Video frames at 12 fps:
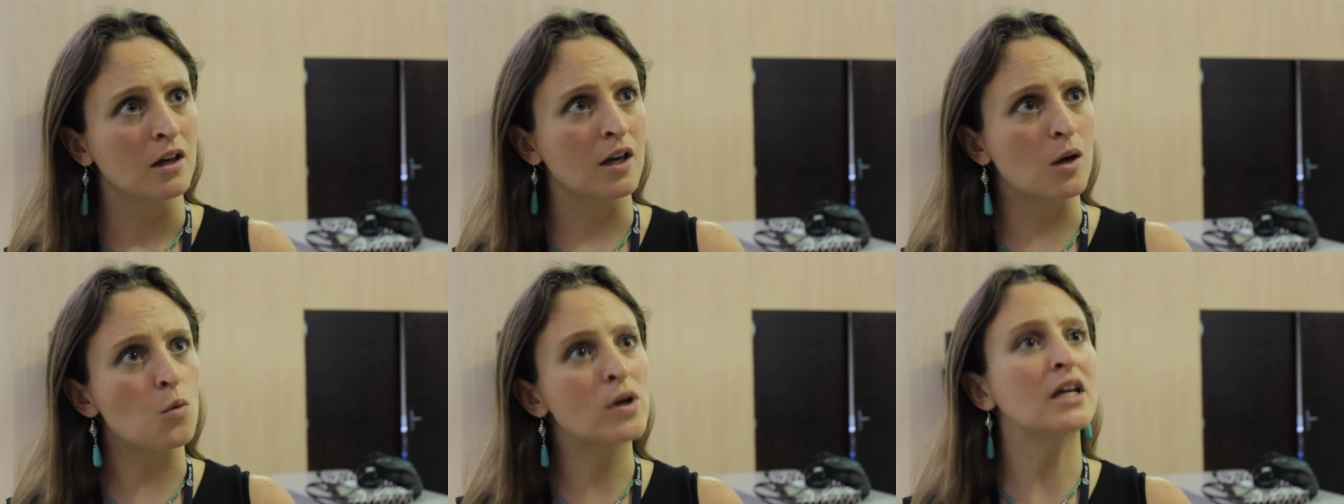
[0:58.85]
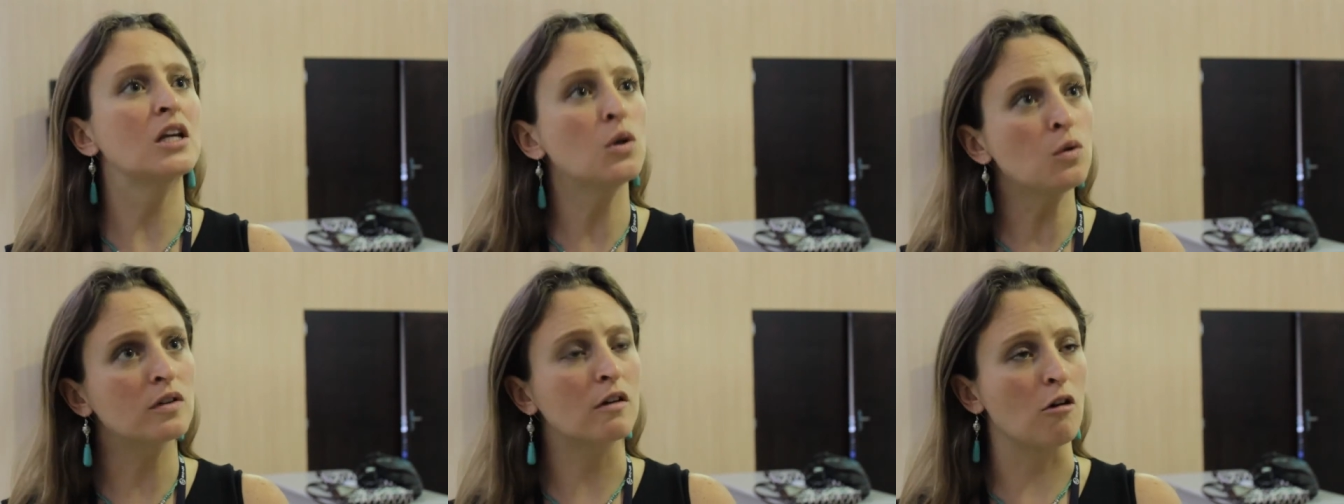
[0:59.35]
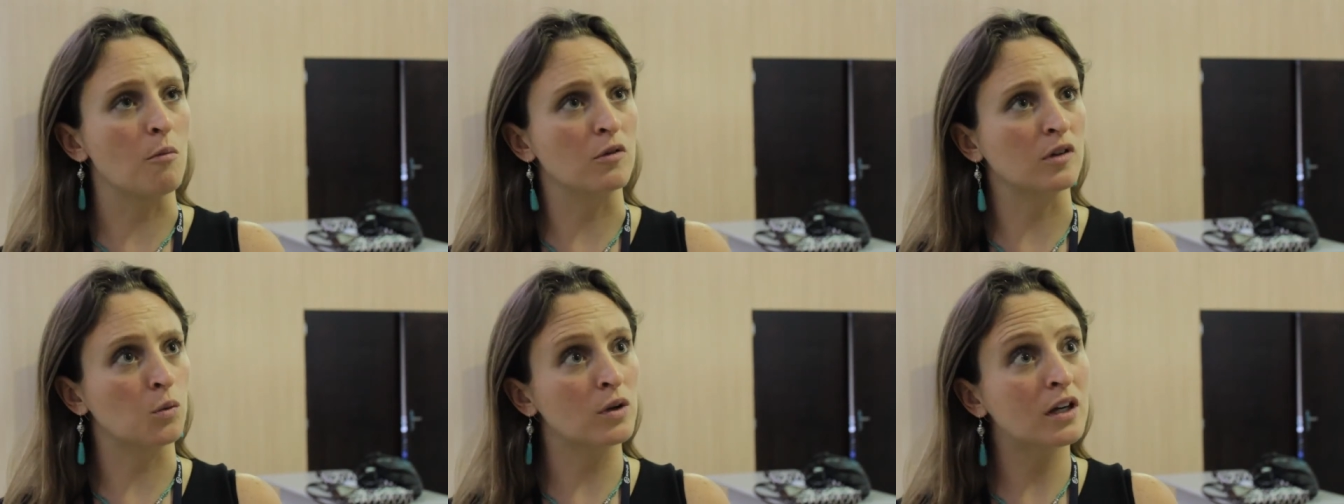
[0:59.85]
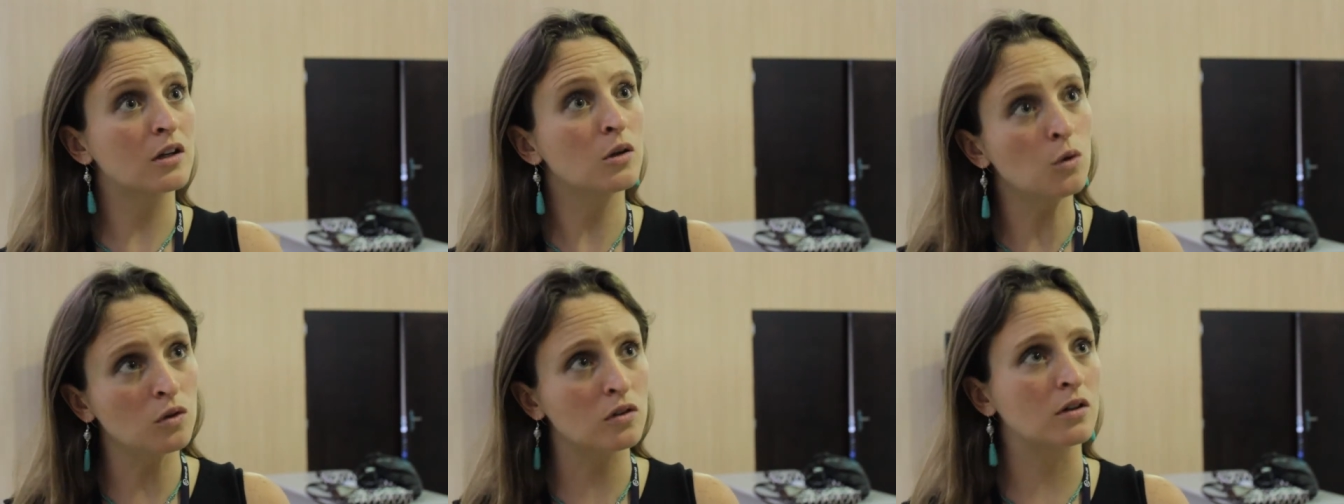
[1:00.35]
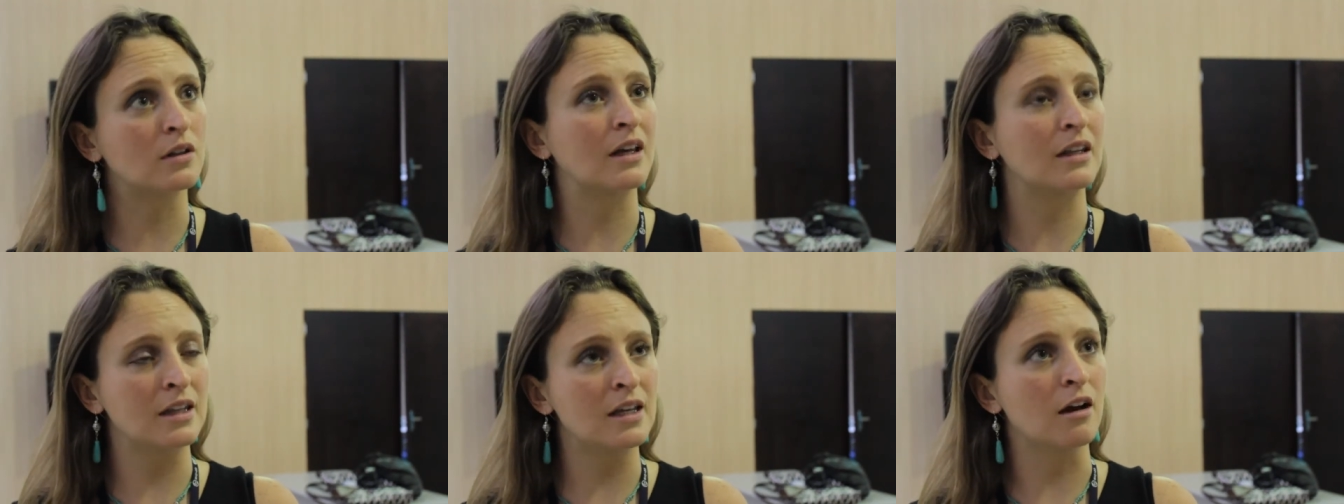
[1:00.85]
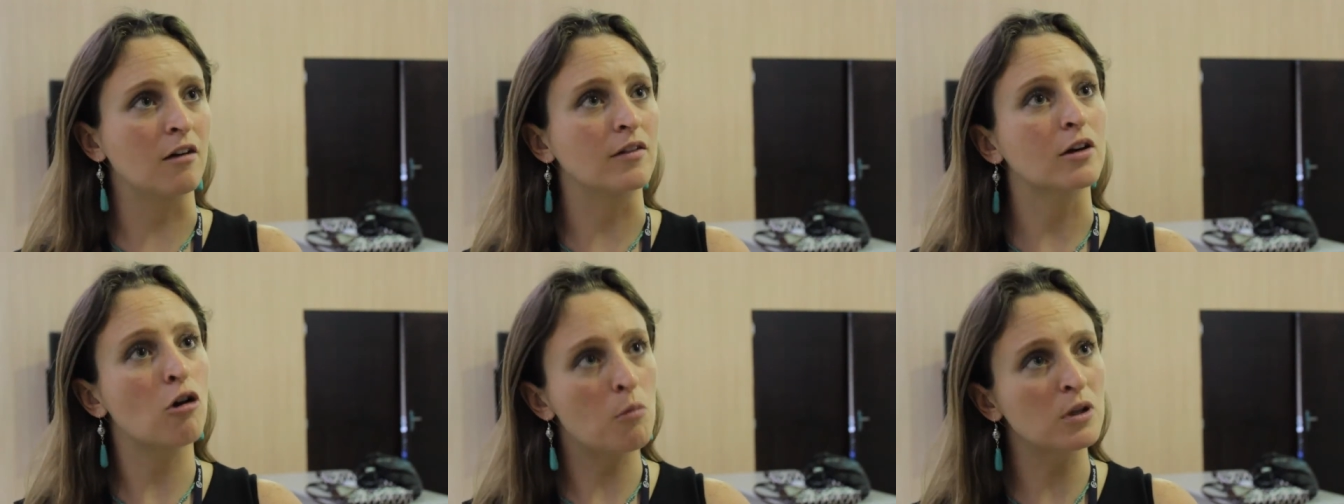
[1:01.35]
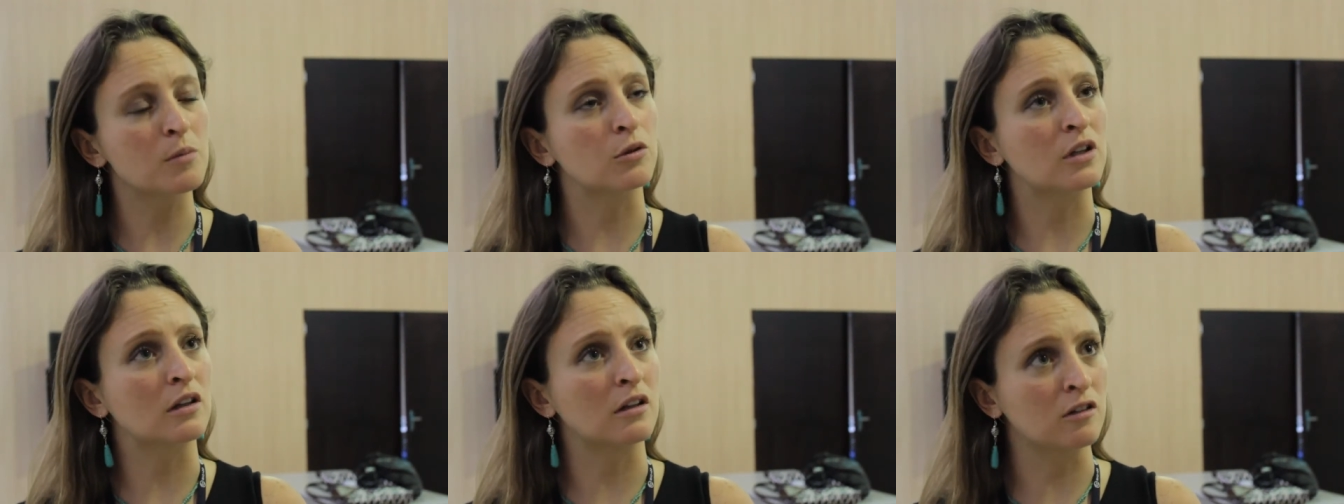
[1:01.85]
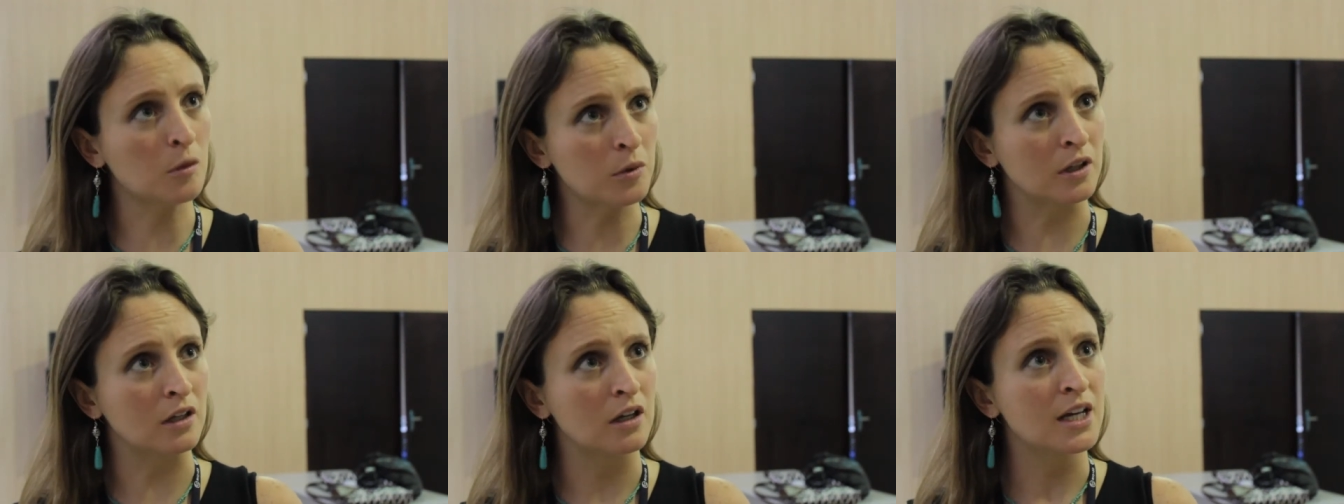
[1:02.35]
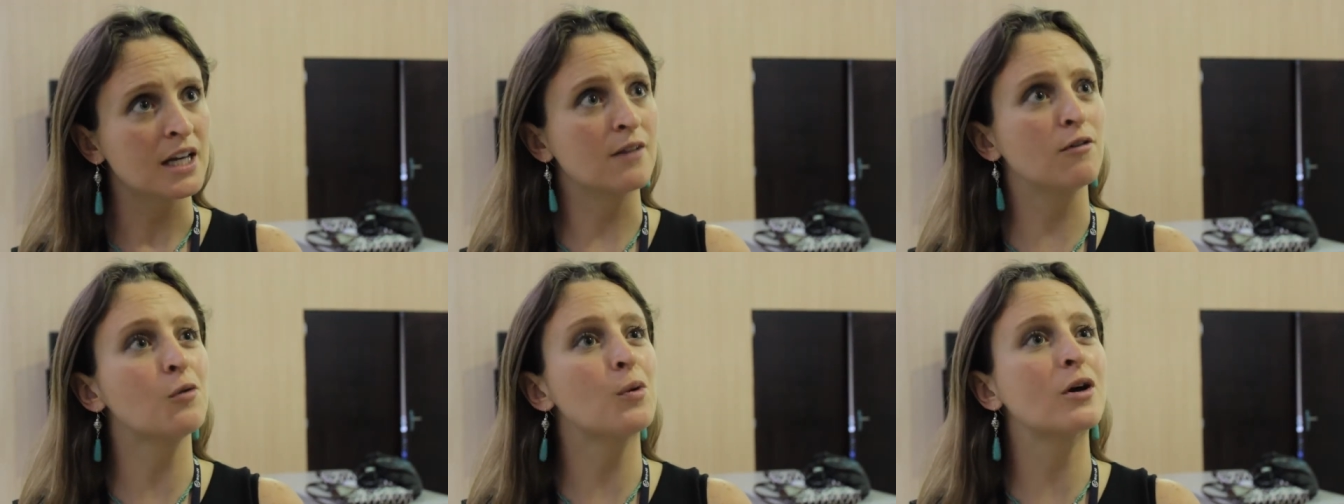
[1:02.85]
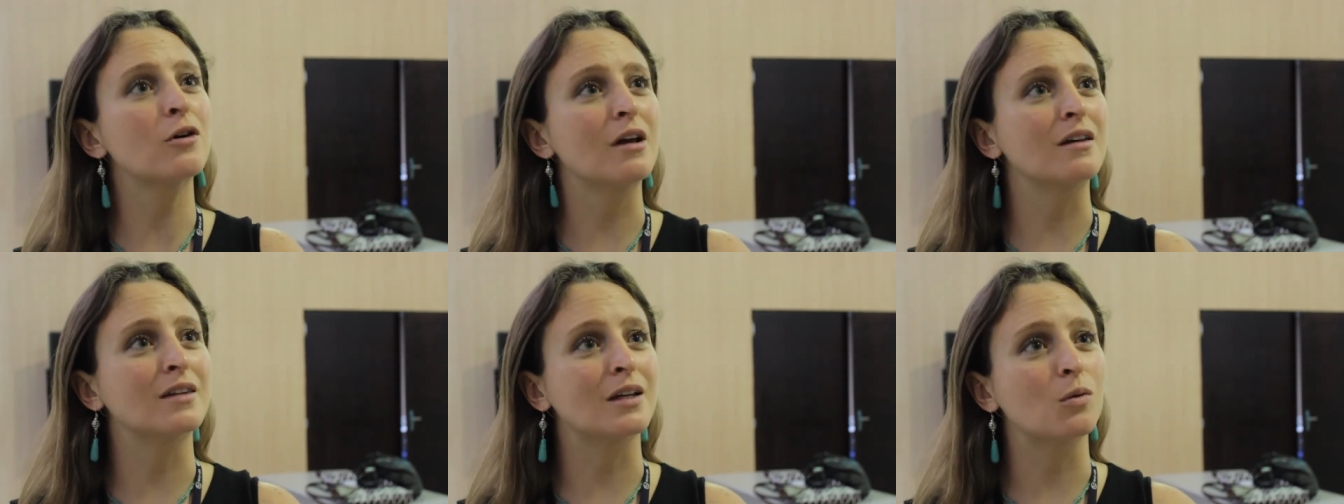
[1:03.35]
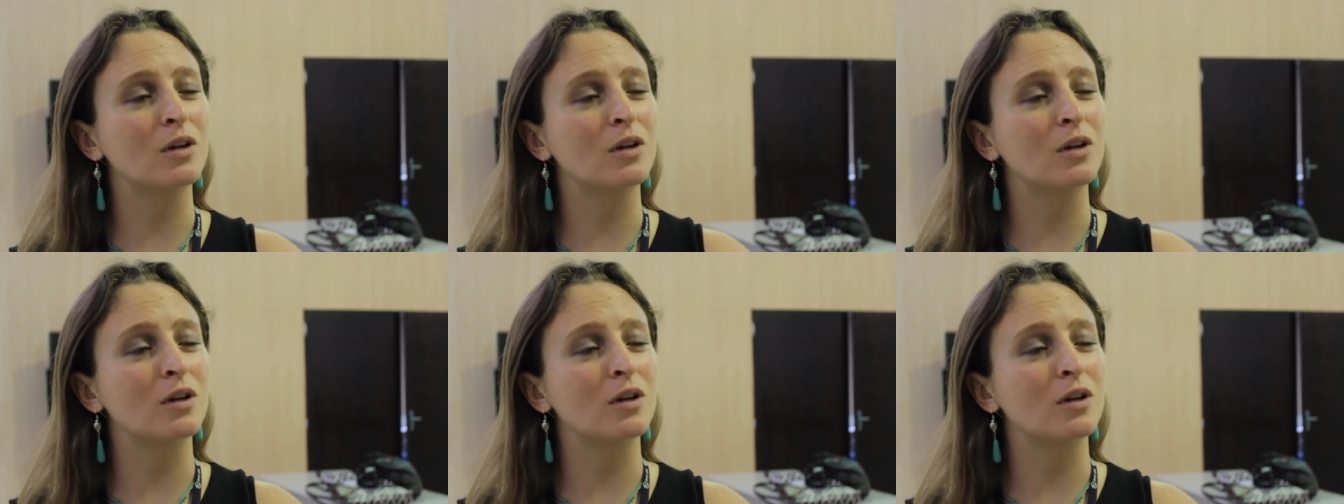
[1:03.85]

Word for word: Eh, we can use the commons and we can use the idea of the commonly protecting something if we recognize that